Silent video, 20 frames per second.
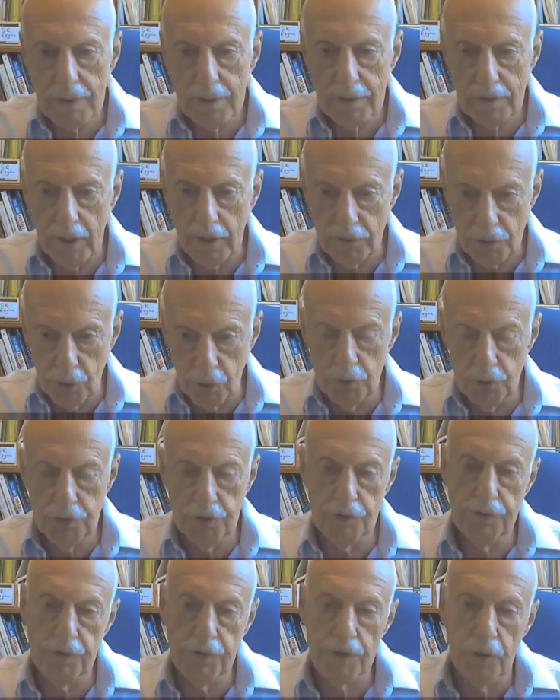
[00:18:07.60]
It's
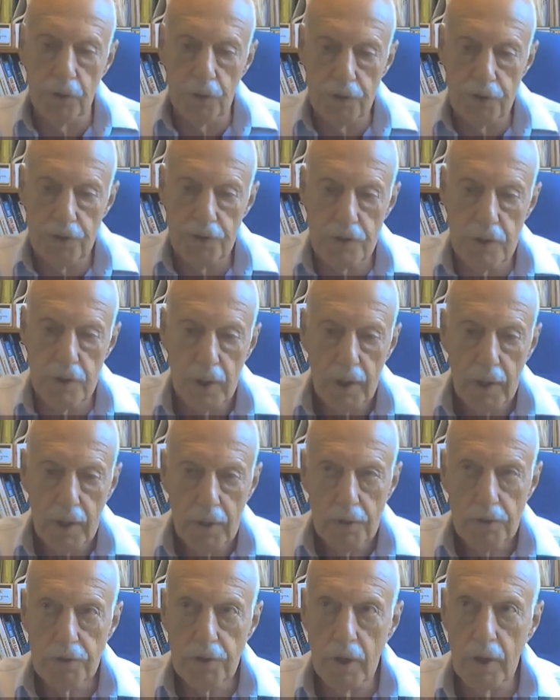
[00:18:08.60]
horses for courses.
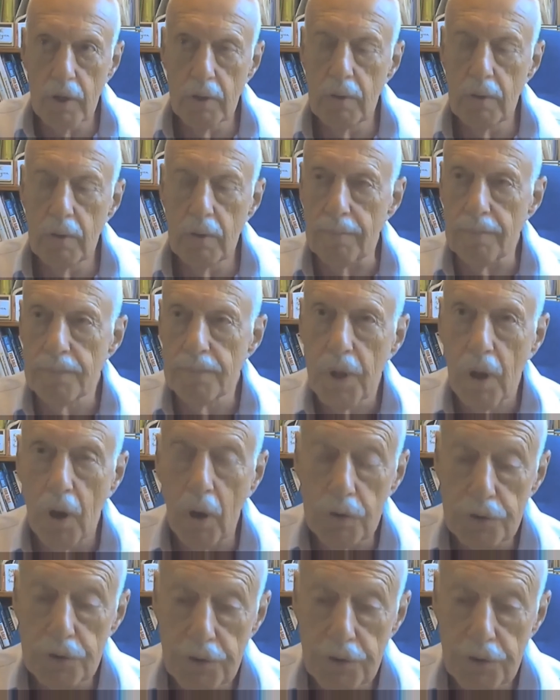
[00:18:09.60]
So on